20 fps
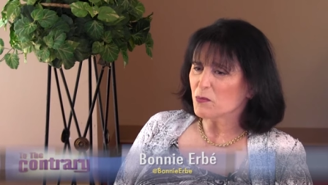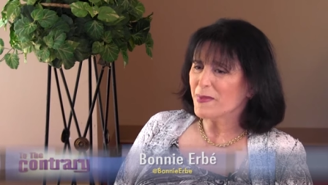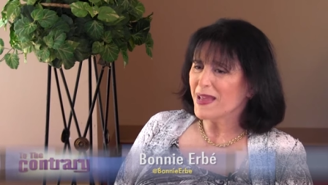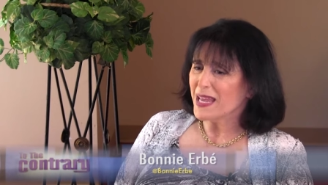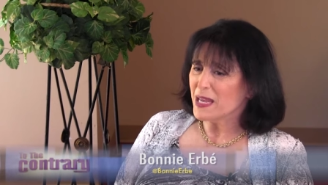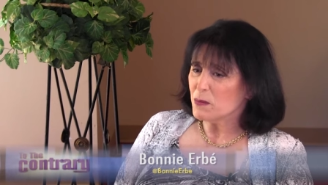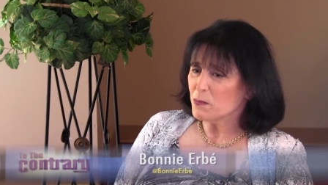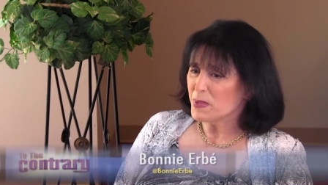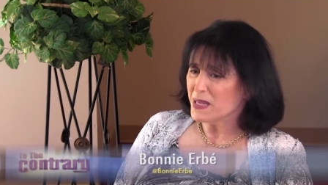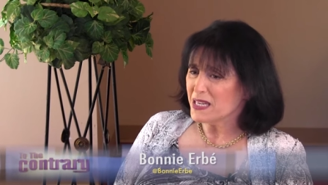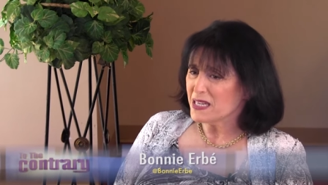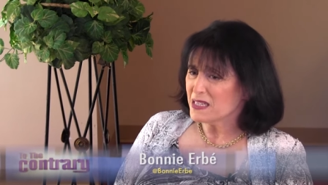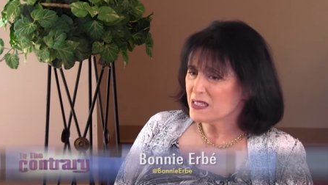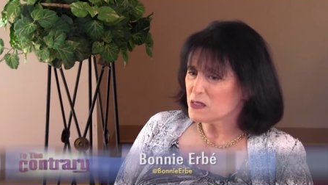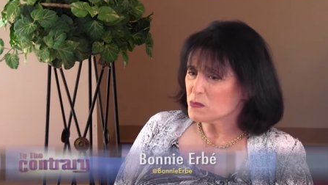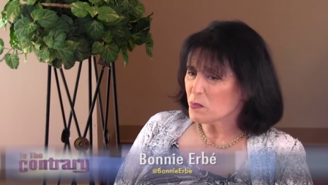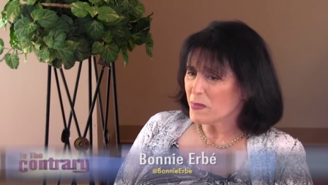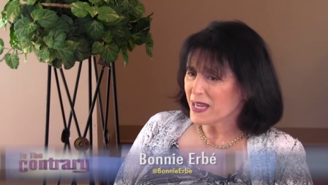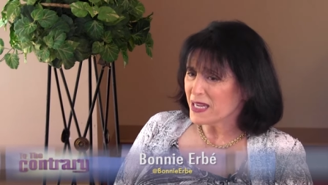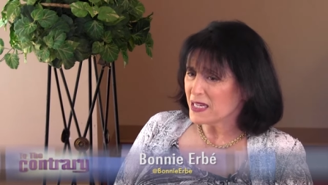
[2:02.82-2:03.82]
may be
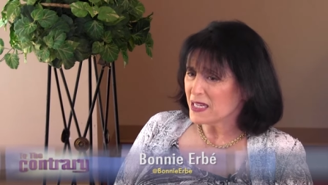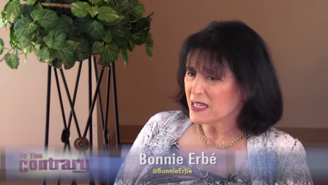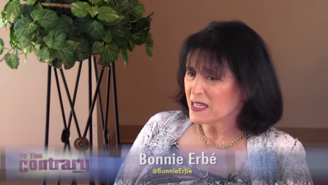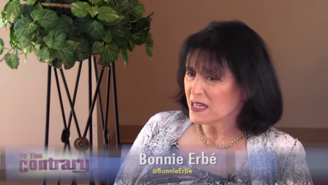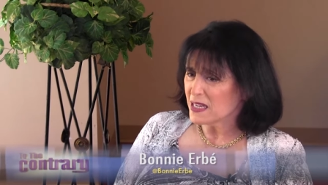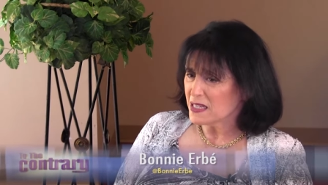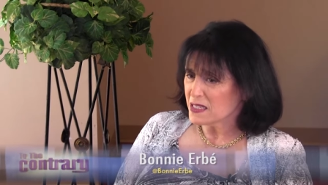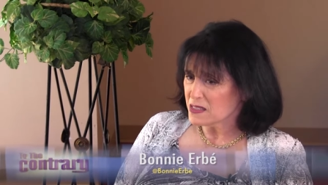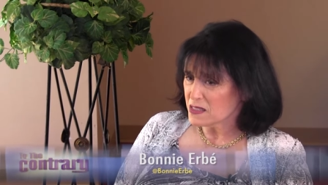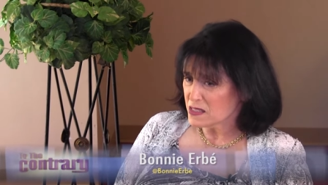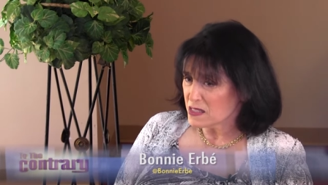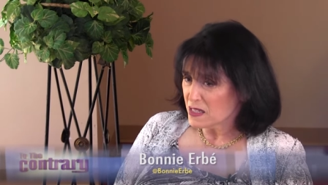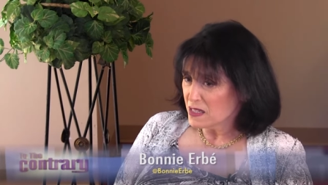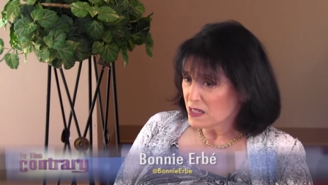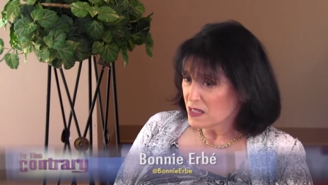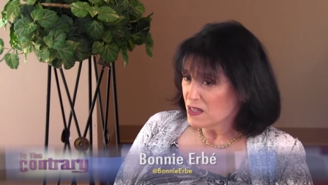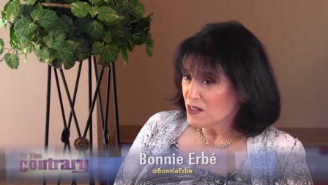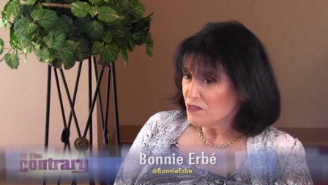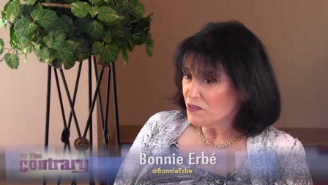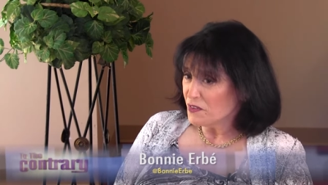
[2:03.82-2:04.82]
as many as
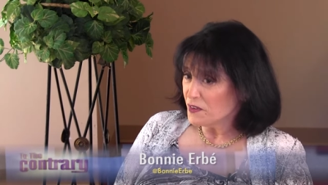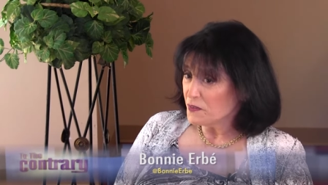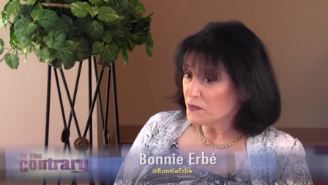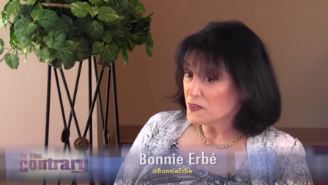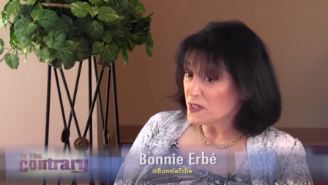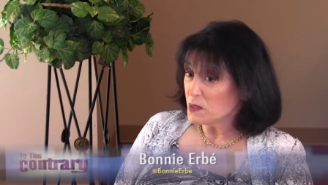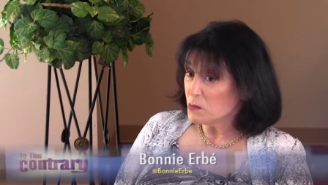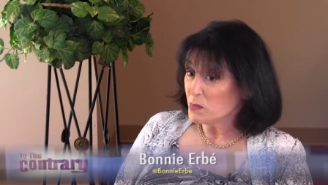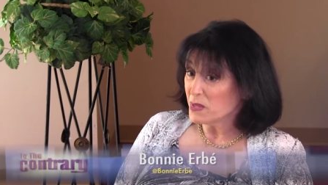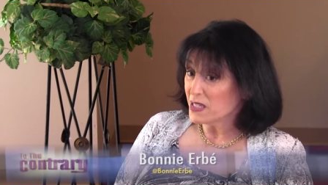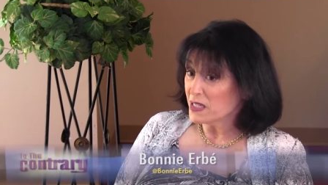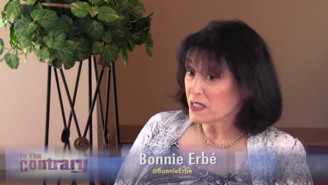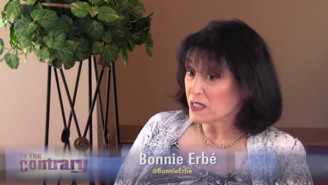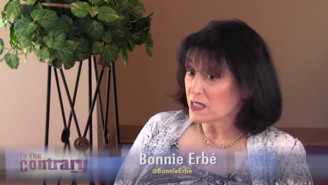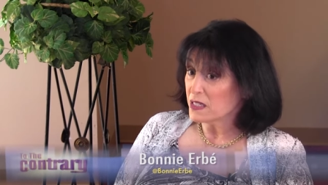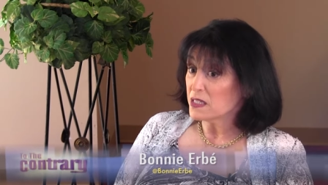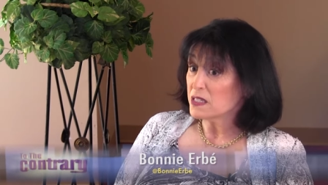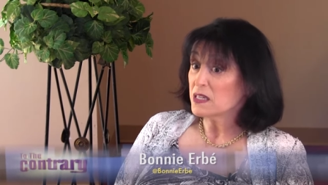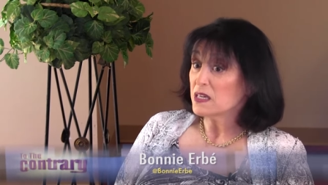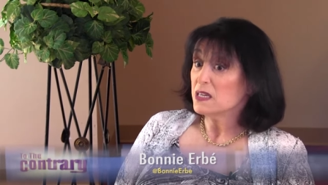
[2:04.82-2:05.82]
50
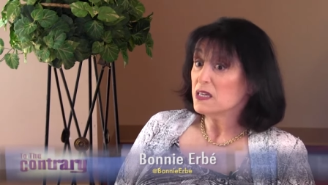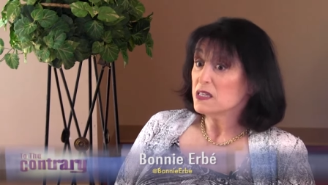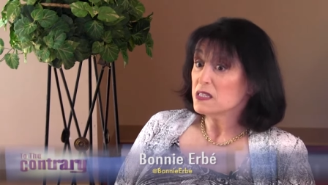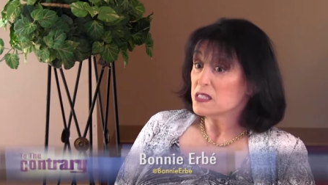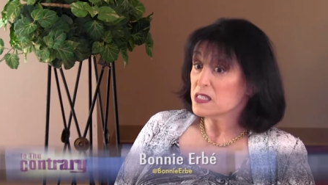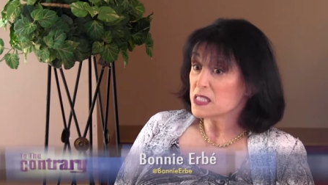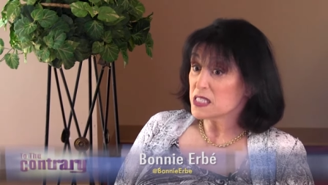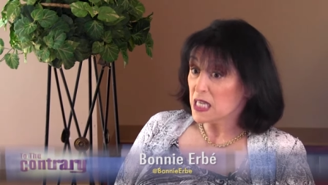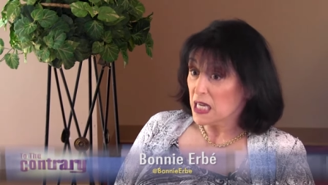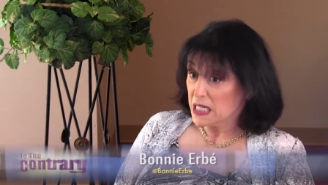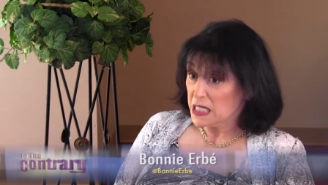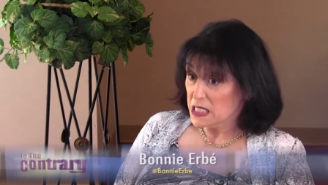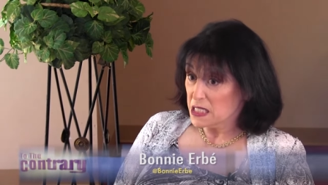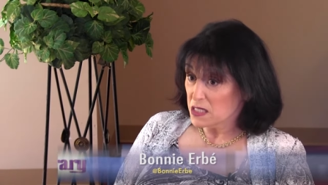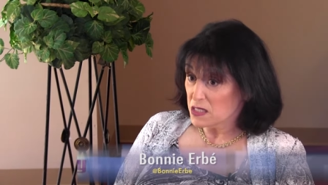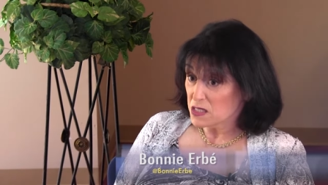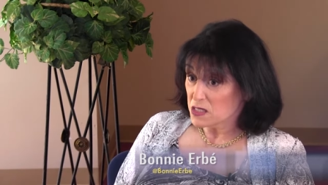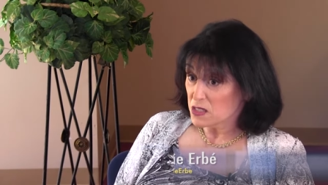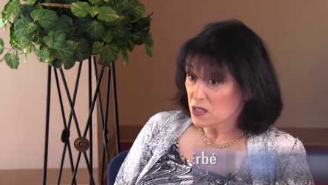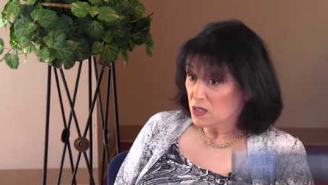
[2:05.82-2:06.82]
million
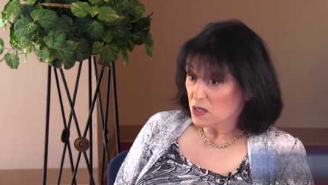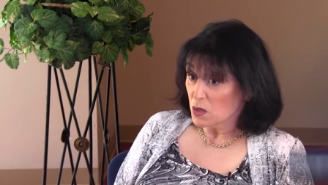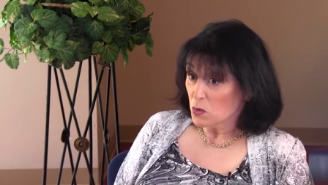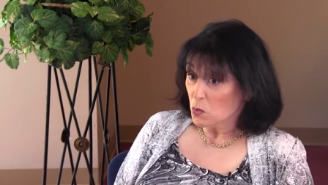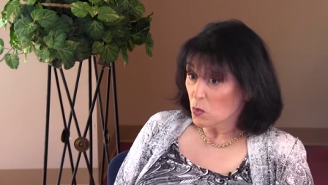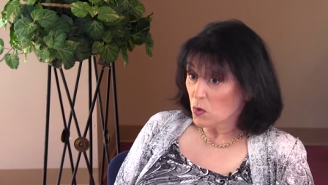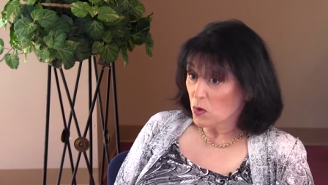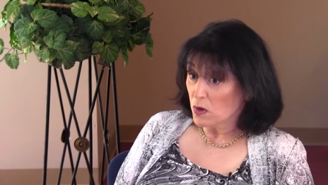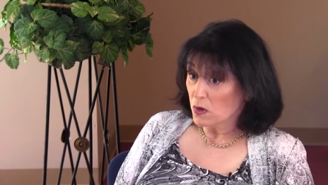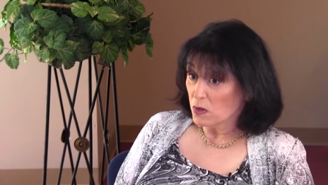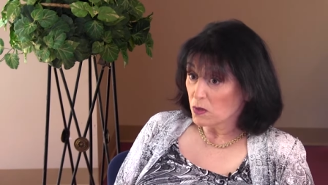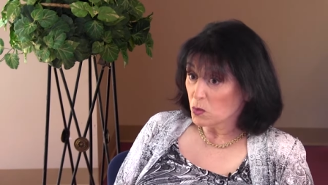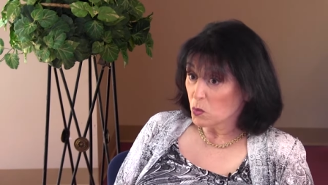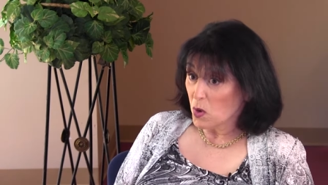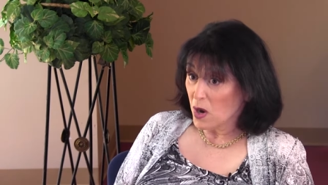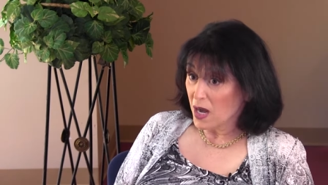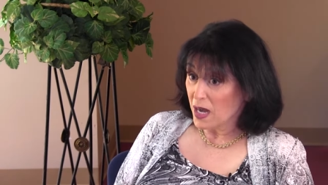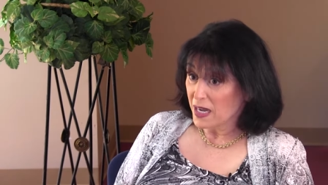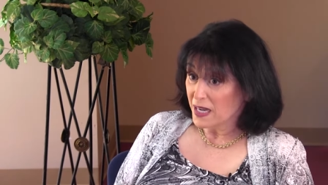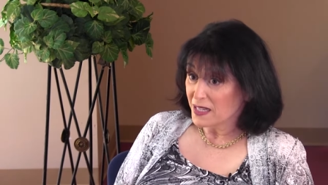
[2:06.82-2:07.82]
sites
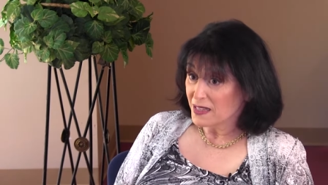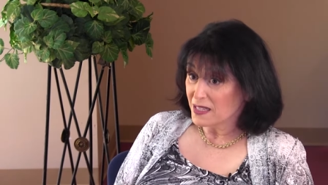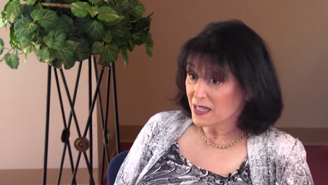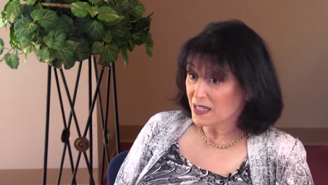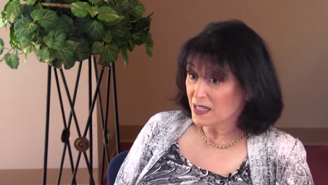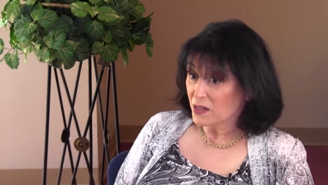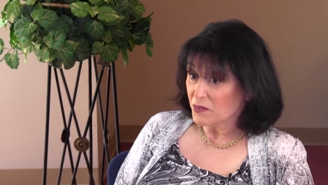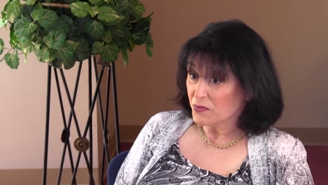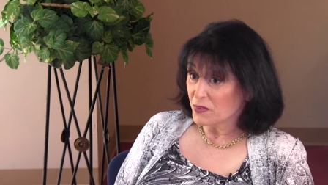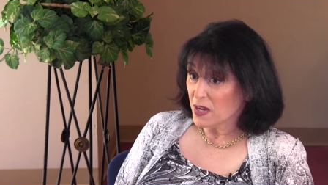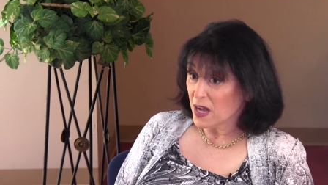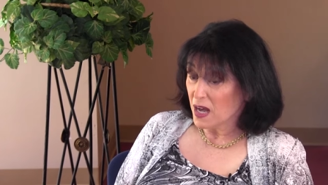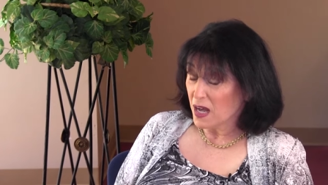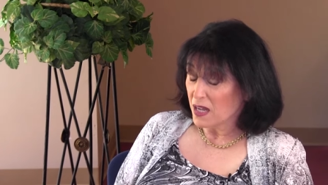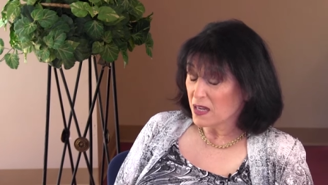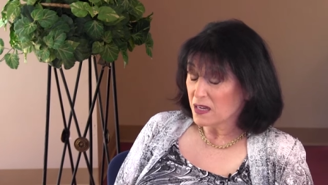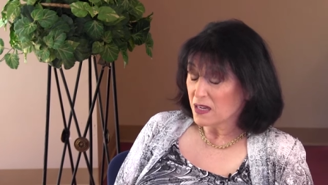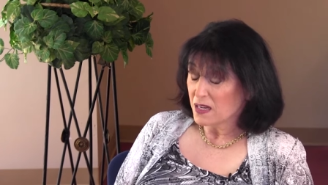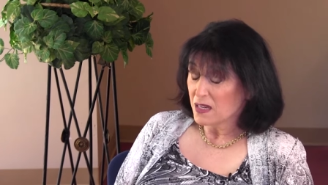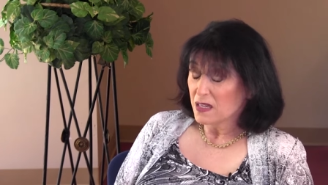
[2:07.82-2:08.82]
worldwide that have
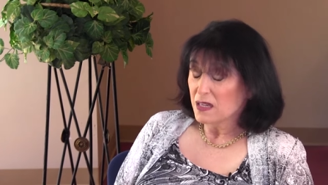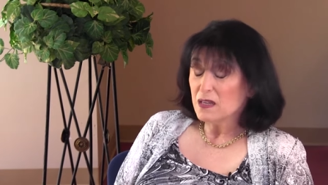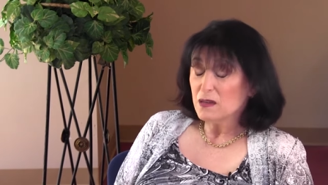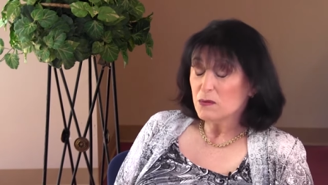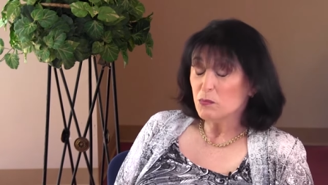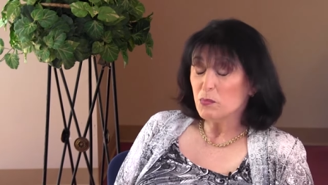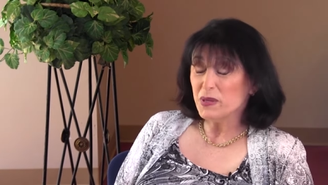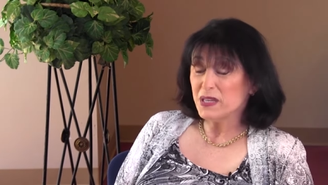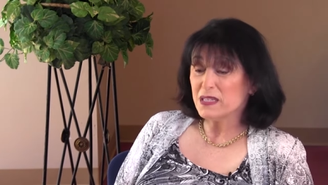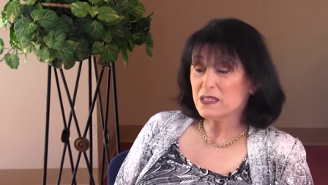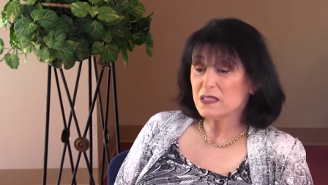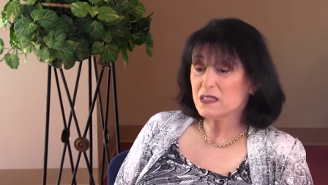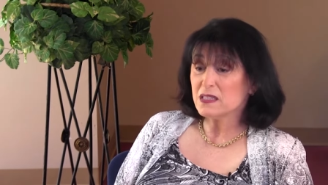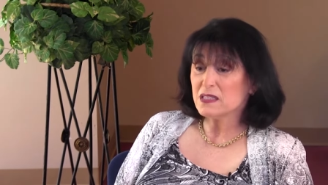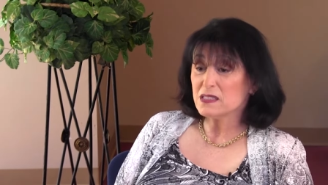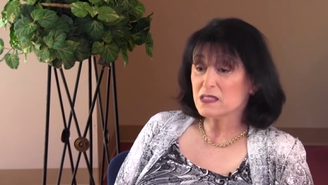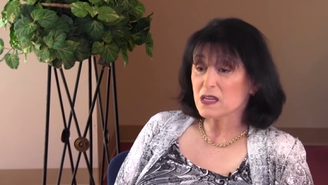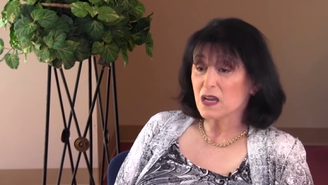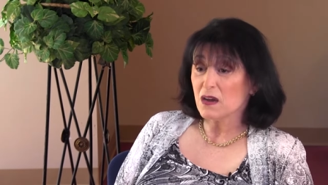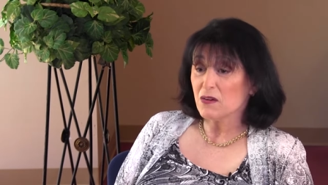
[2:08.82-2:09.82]
not been
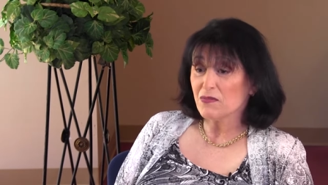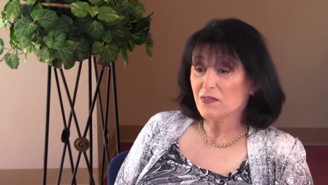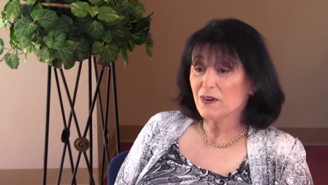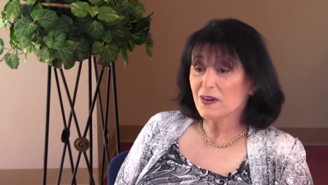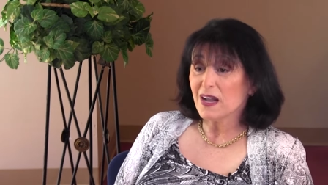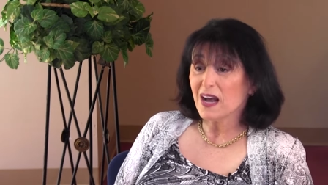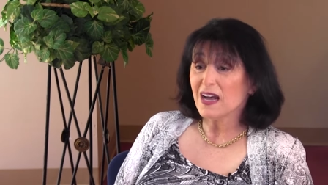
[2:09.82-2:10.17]
discovered.